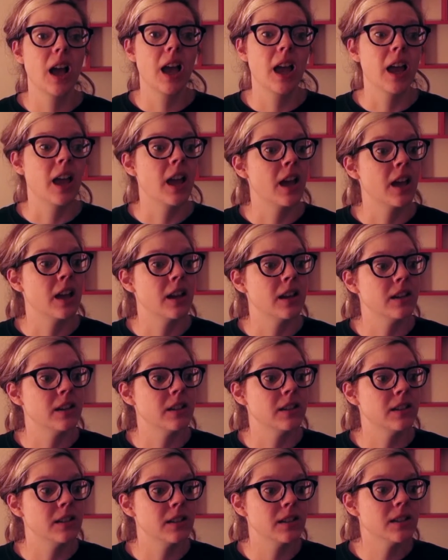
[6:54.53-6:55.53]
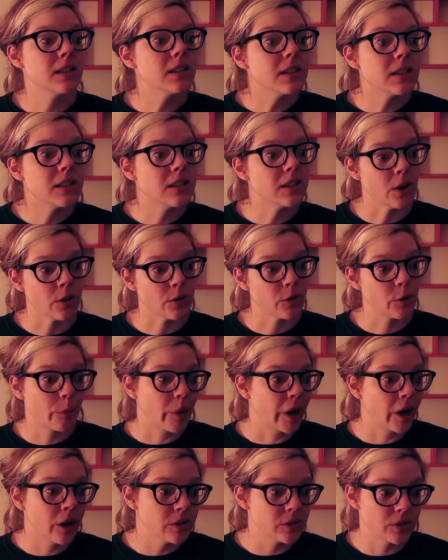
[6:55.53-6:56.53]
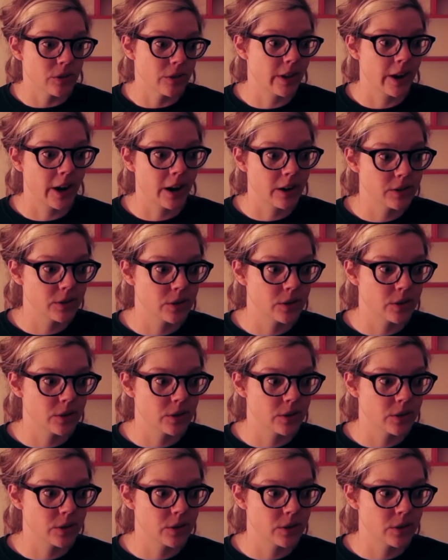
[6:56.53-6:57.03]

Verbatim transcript: and you know their parents are there